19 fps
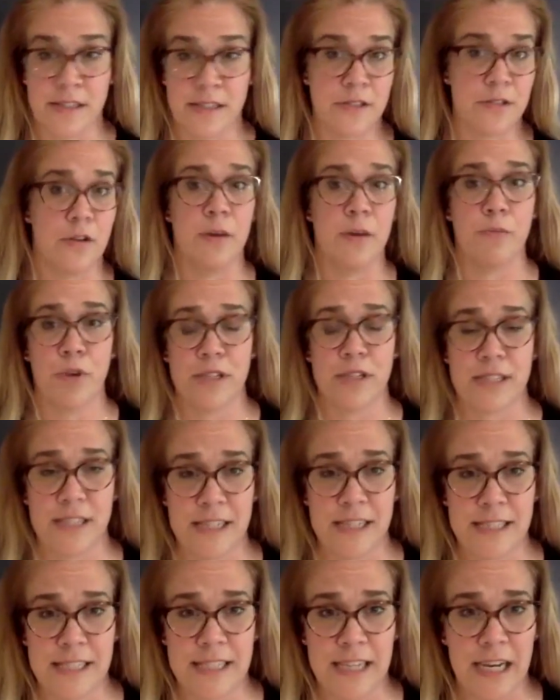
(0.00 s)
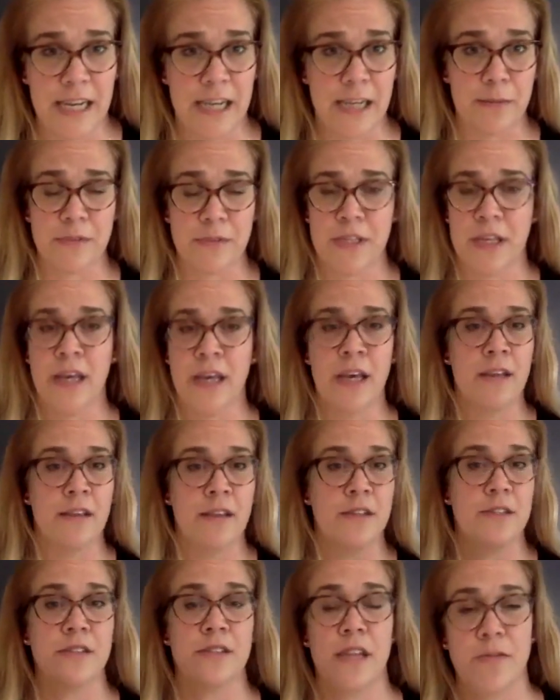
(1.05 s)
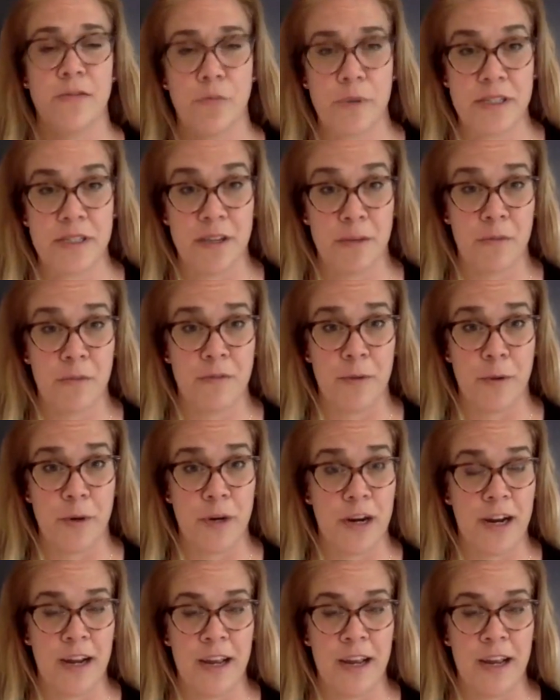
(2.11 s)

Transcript: these are unprecedented times, this has never been done before.